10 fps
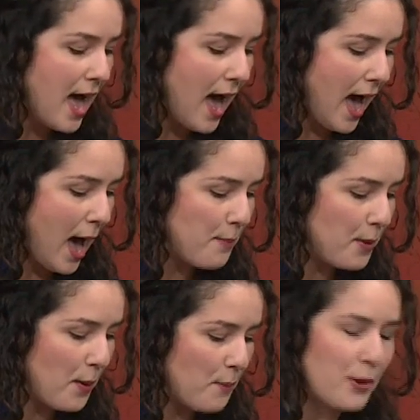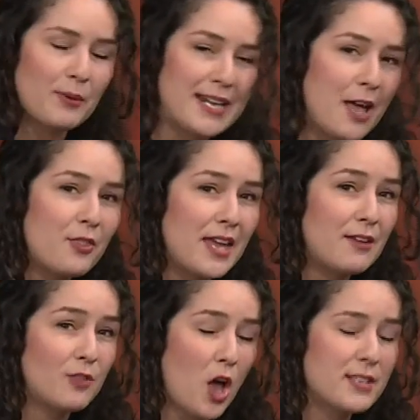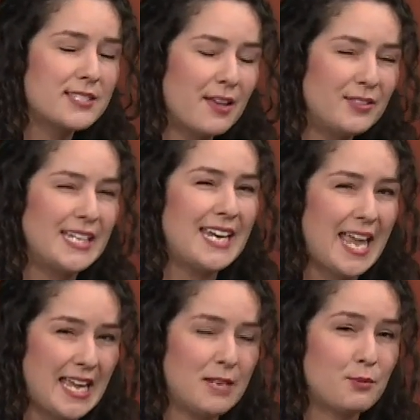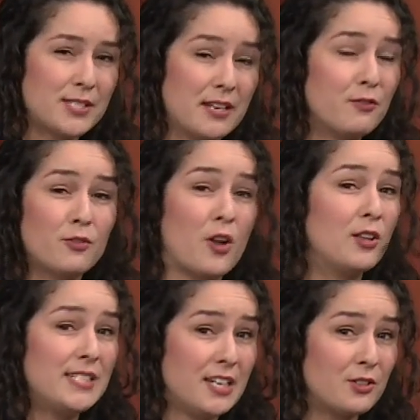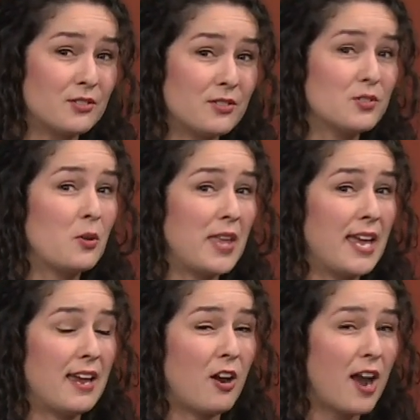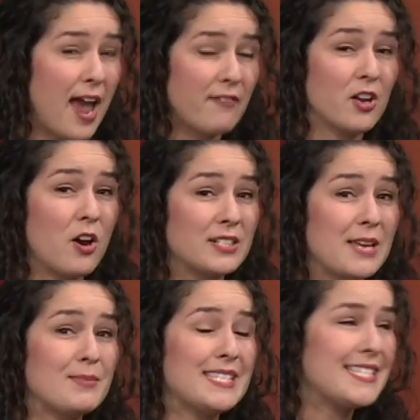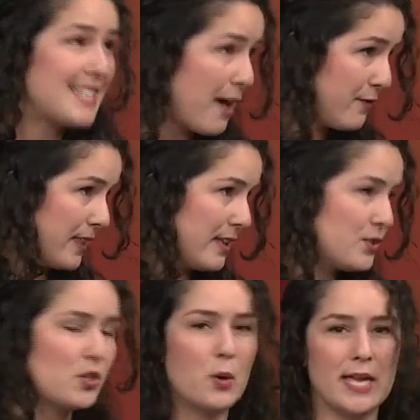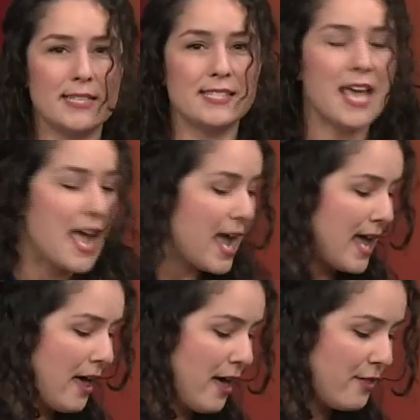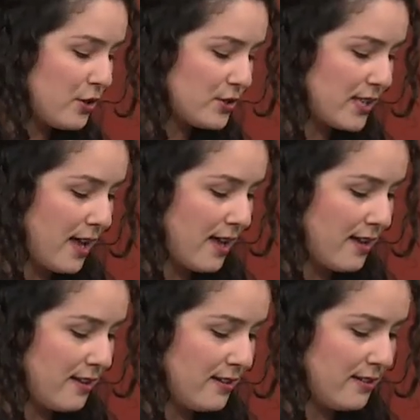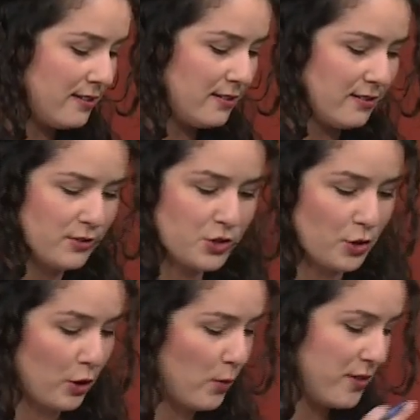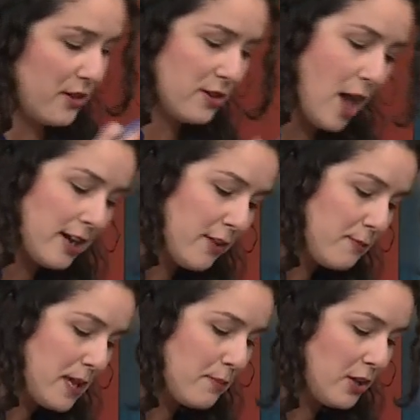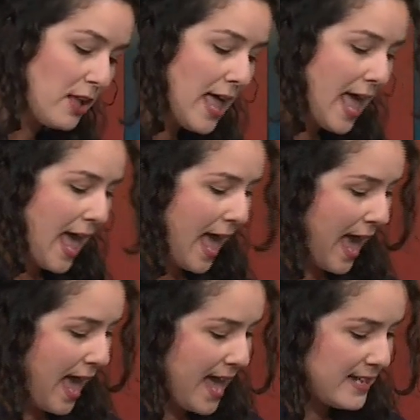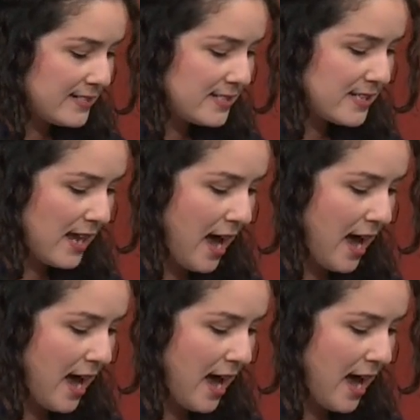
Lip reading: But right now they've lost 70 to 80% of their volunteers. So they are having a hard time staffing this. So it's there's the struggle with not enough people and